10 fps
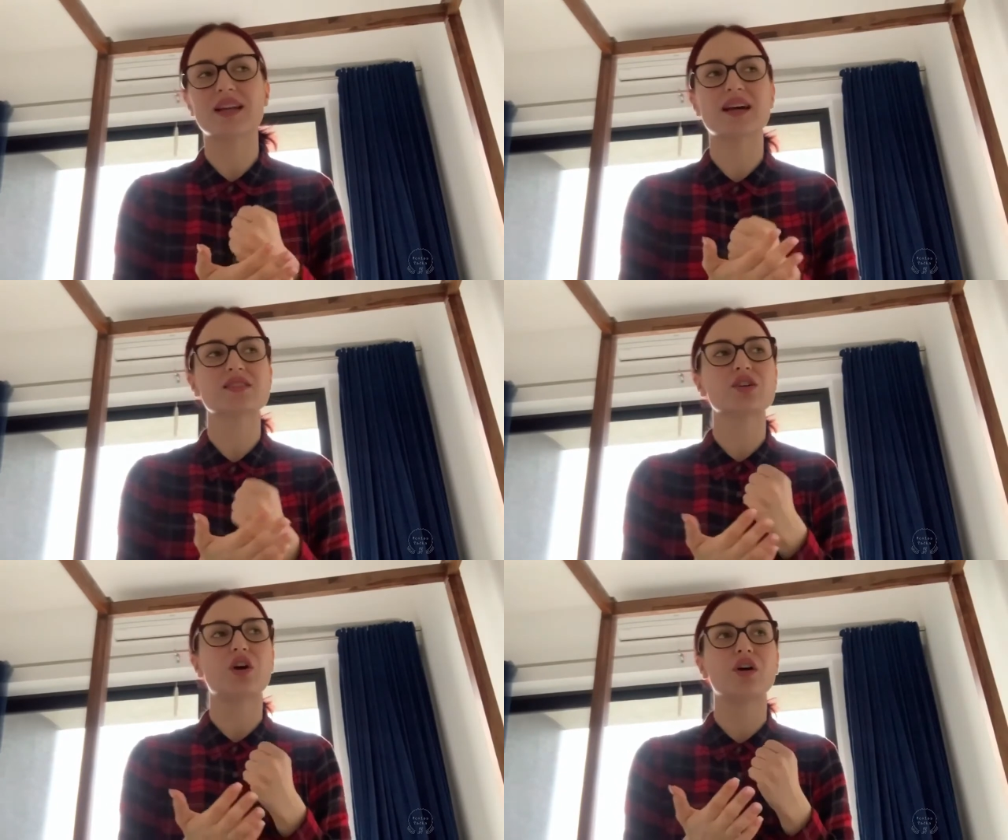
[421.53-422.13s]

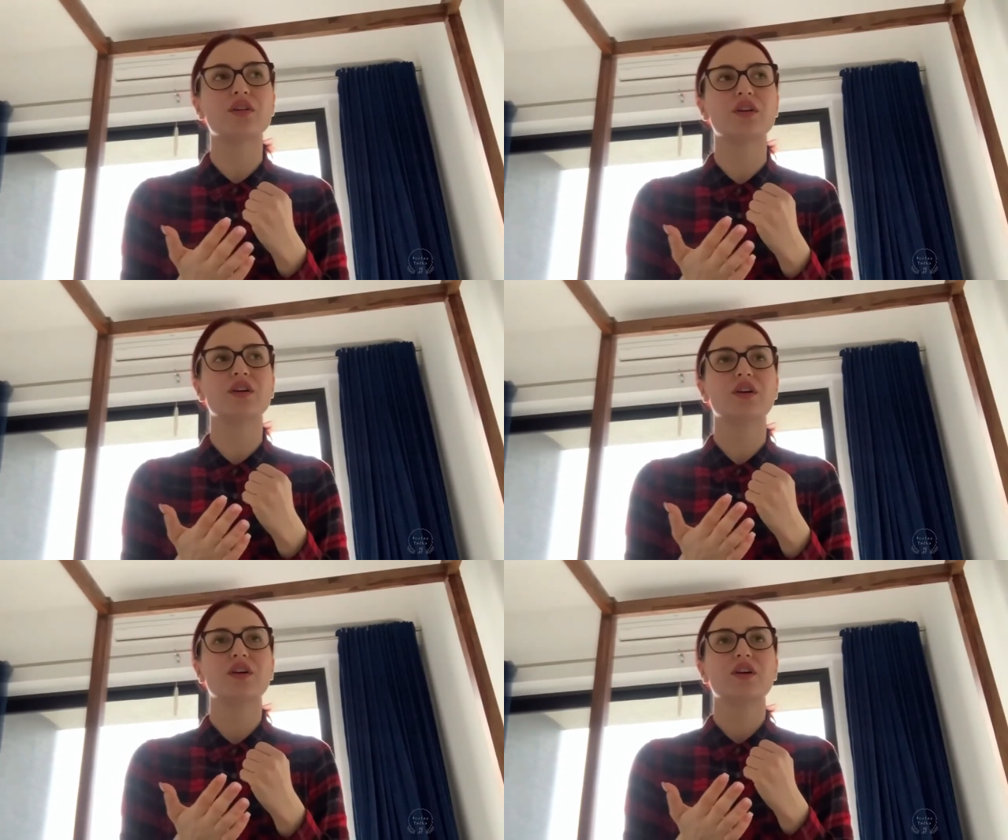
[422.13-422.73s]

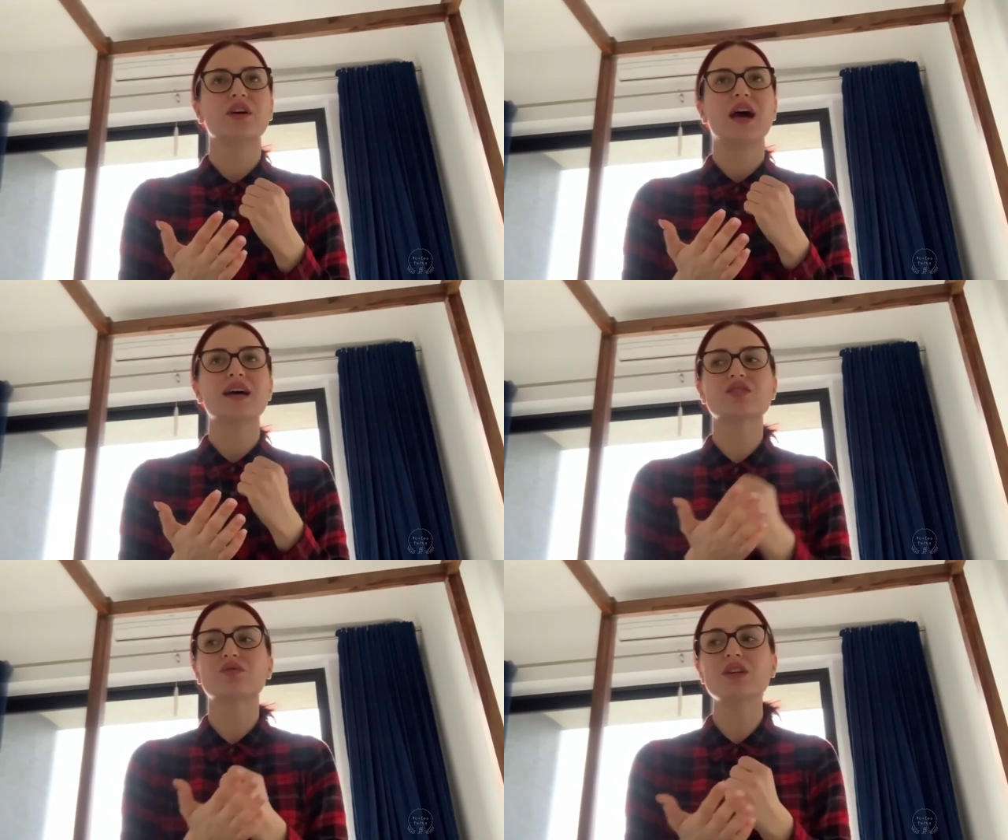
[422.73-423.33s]

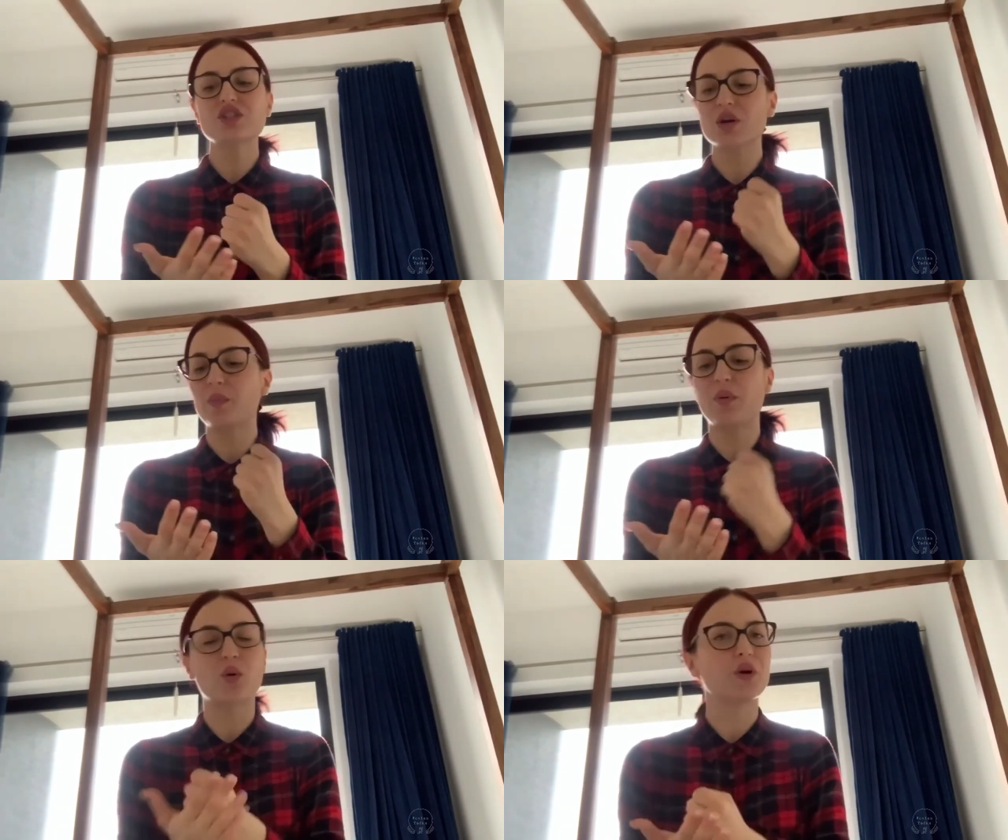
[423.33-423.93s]
has reached a
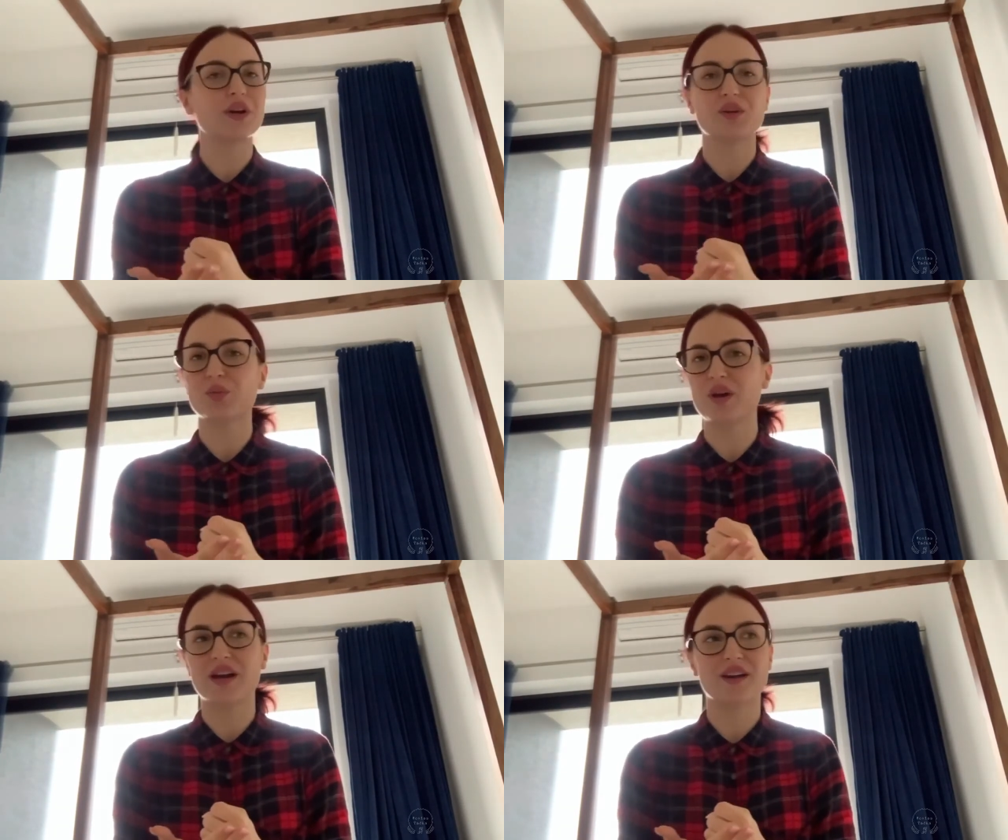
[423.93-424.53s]
point
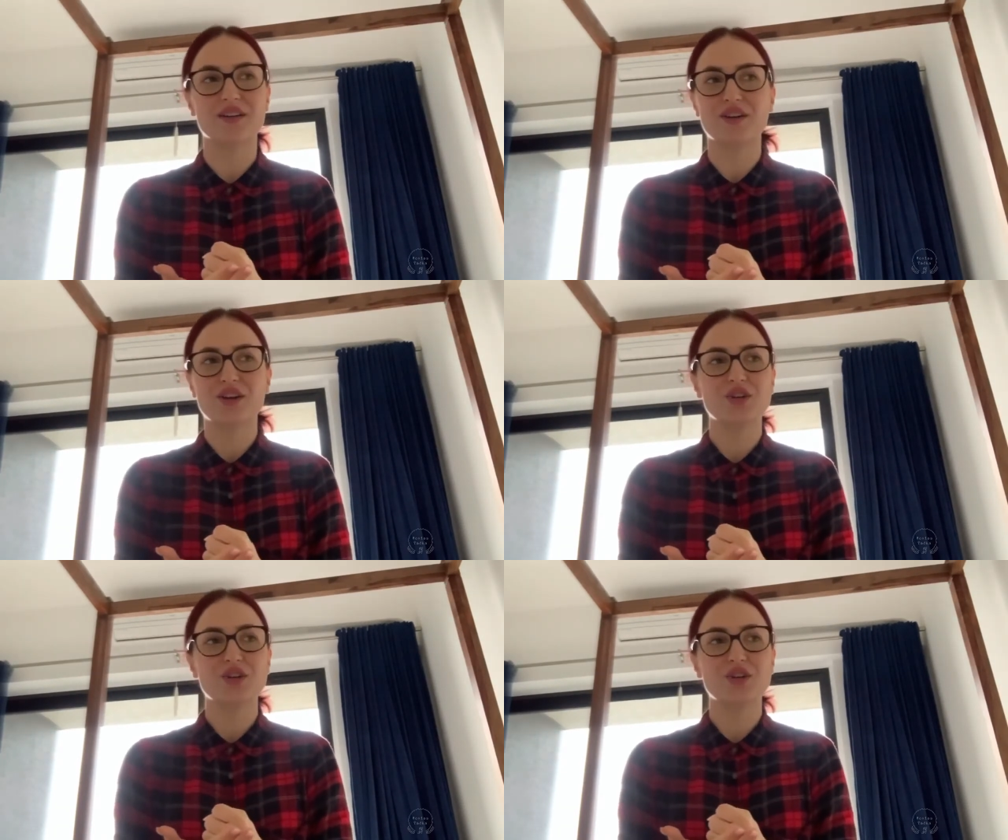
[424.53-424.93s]
where